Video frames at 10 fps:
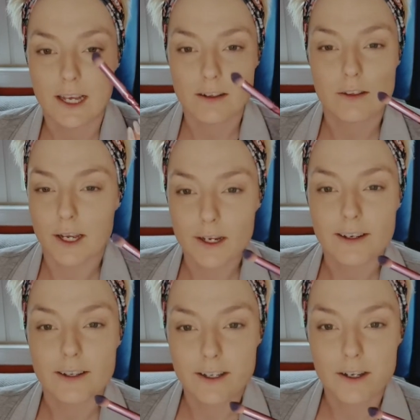It's like
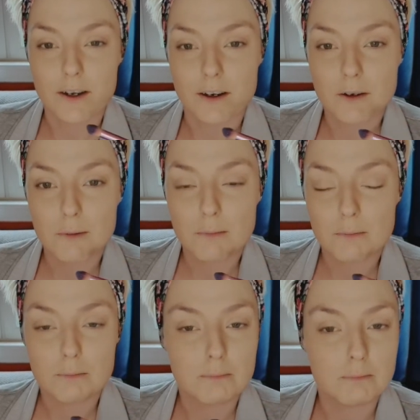I care.
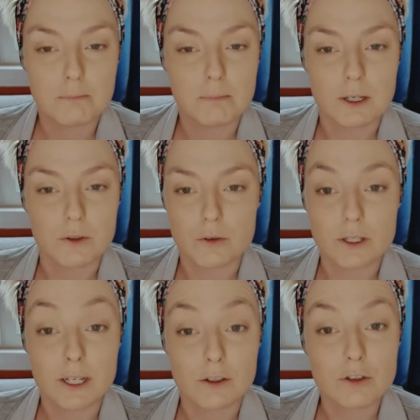but don't
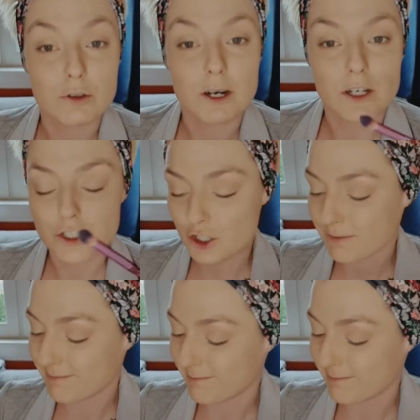care too much.